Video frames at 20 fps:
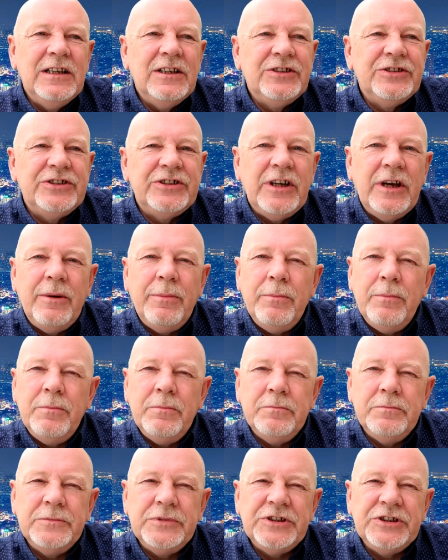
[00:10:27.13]

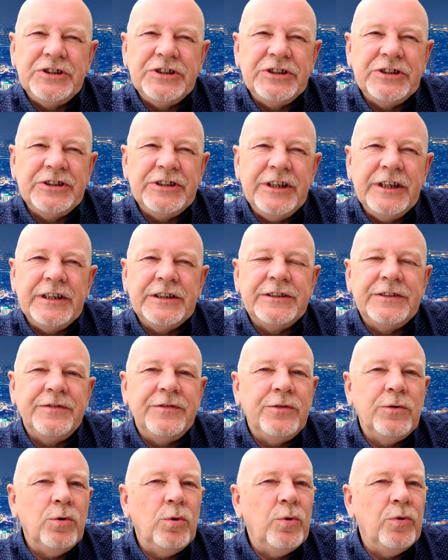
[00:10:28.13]
some six
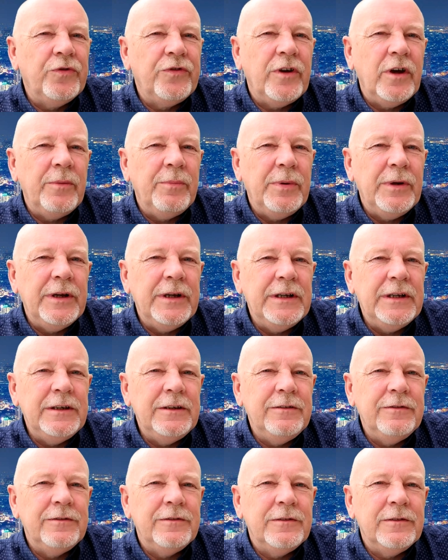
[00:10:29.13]
floors I
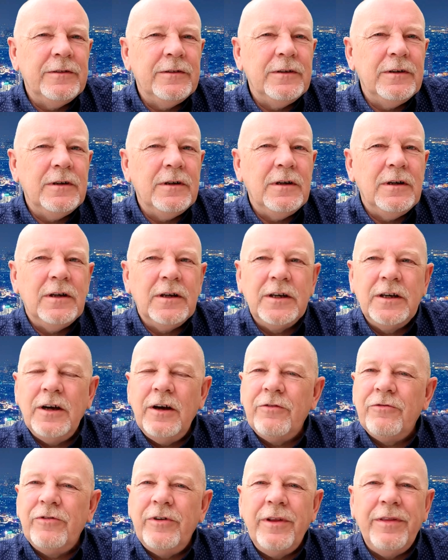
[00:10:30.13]
believe
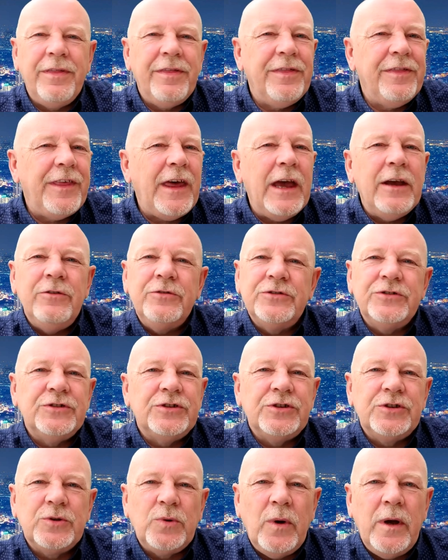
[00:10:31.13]
covering
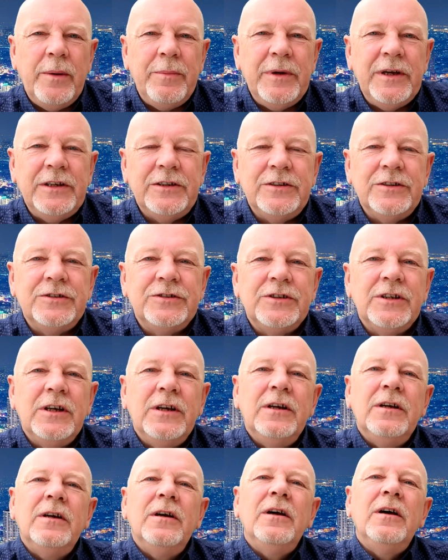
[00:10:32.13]
thousands of square meters
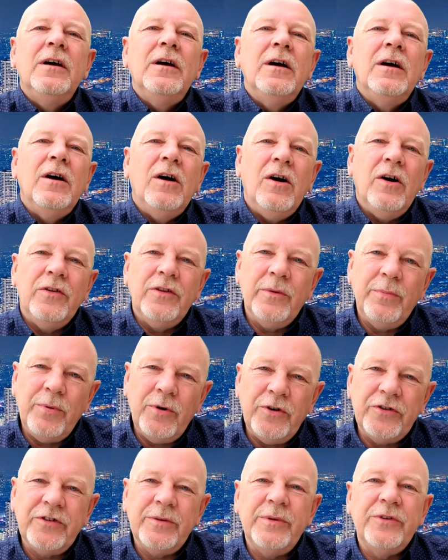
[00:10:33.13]
on the
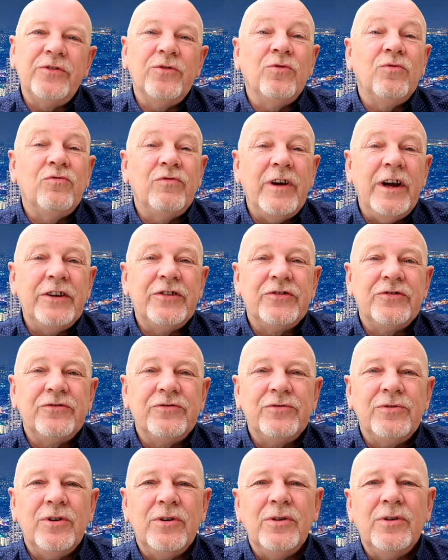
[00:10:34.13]
bottom it's all
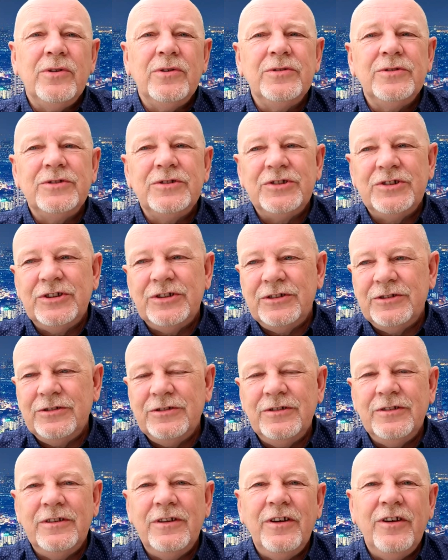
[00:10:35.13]
restaurants and
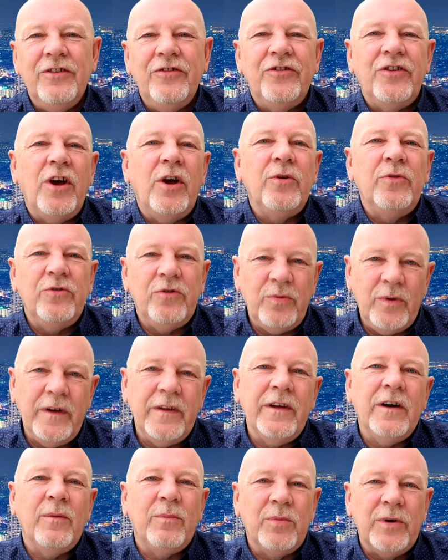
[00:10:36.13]
zones
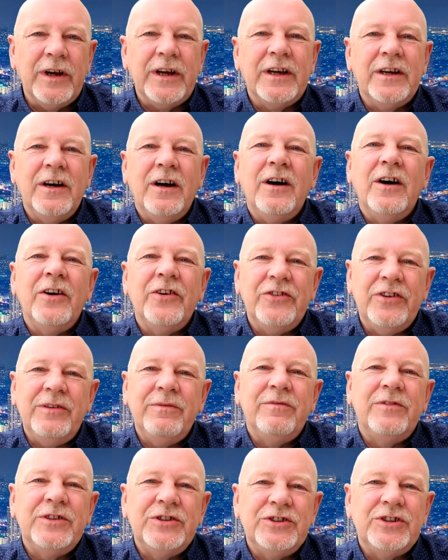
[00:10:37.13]
where they'll bring cars
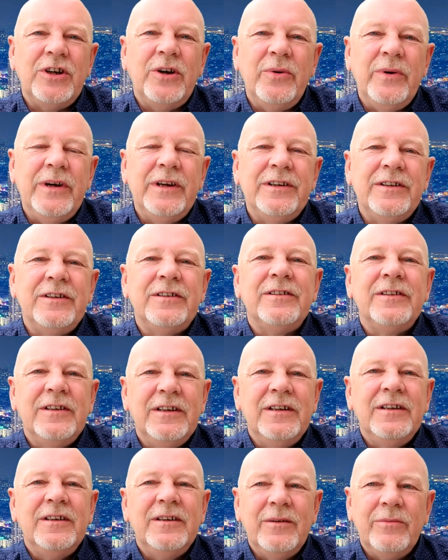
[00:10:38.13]
in for showing and
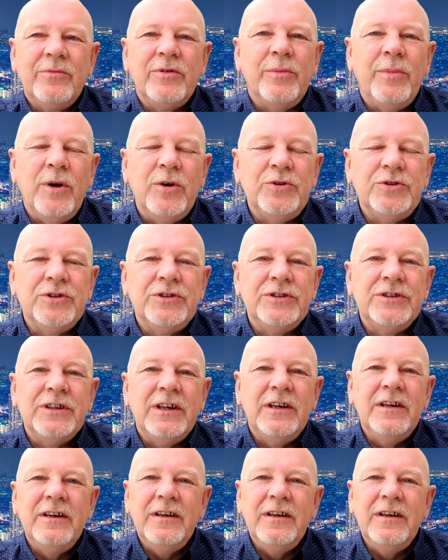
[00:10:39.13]
promotions